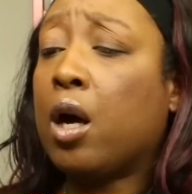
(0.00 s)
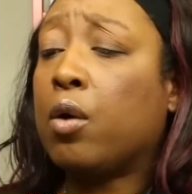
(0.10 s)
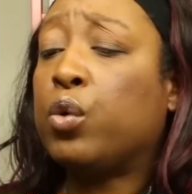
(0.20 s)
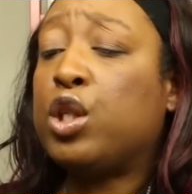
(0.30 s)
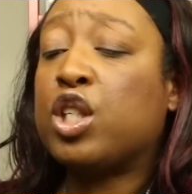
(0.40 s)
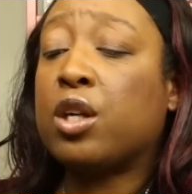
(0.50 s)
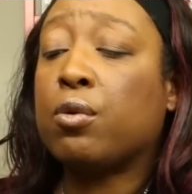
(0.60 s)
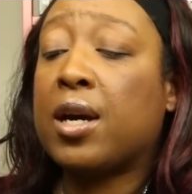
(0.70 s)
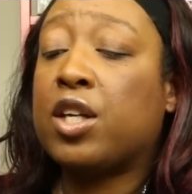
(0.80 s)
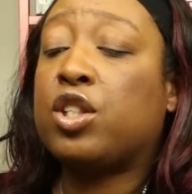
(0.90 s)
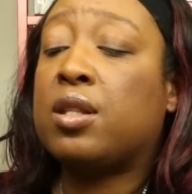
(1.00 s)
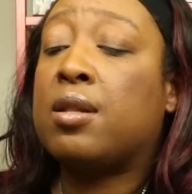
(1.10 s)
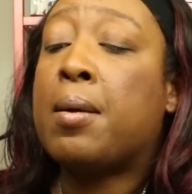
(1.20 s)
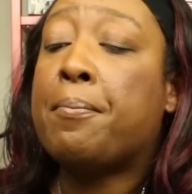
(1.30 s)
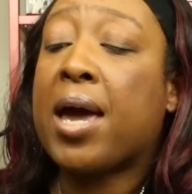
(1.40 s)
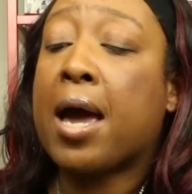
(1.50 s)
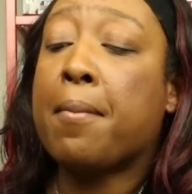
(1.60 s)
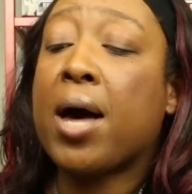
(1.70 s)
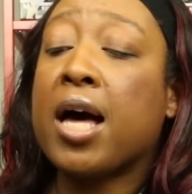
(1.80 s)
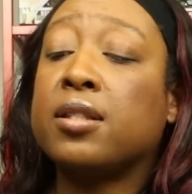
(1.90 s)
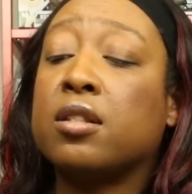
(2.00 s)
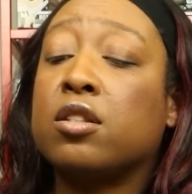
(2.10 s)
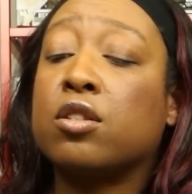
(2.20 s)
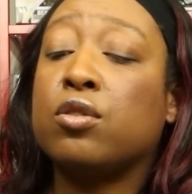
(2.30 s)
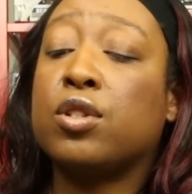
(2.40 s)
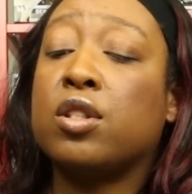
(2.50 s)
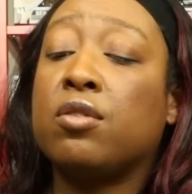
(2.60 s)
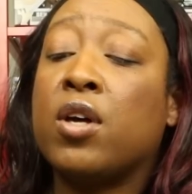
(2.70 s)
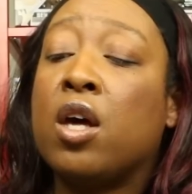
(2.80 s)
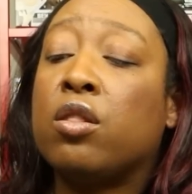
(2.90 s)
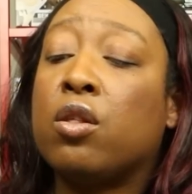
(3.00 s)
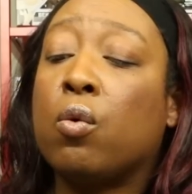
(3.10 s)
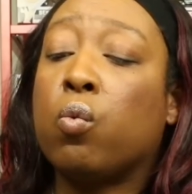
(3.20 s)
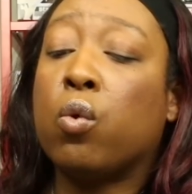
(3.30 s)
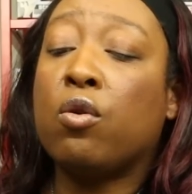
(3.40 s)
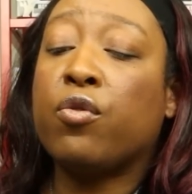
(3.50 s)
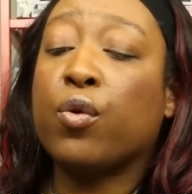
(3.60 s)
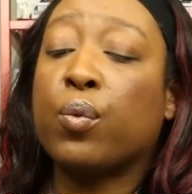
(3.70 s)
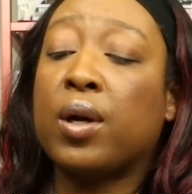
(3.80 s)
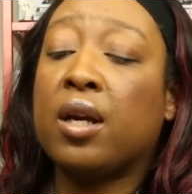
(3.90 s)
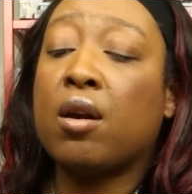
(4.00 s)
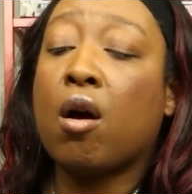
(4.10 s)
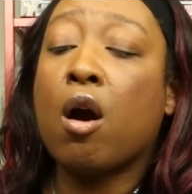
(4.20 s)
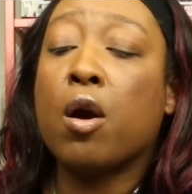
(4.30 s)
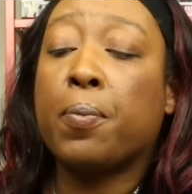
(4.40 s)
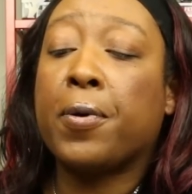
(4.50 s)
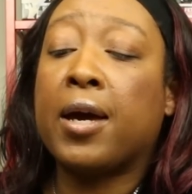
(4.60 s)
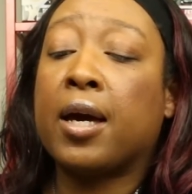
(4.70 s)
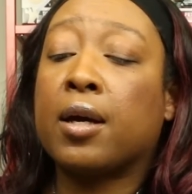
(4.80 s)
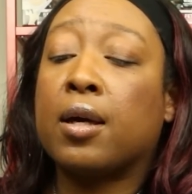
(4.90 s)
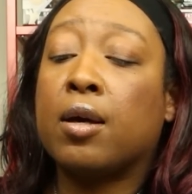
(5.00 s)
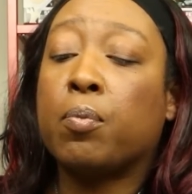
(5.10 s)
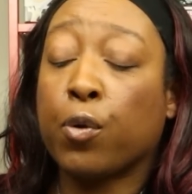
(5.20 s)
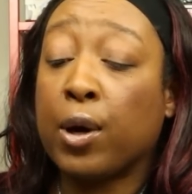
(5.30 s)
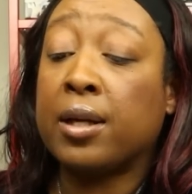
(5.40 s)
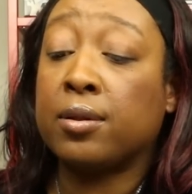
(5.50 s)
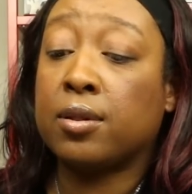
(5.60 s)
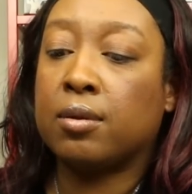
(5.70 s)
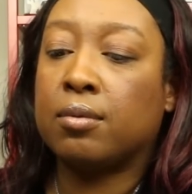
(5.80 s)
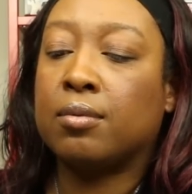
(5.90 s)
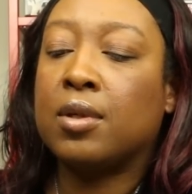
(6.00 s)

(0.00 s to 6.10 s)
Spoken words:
Regeneration, Bambox exclusive, the Wolverine art pick print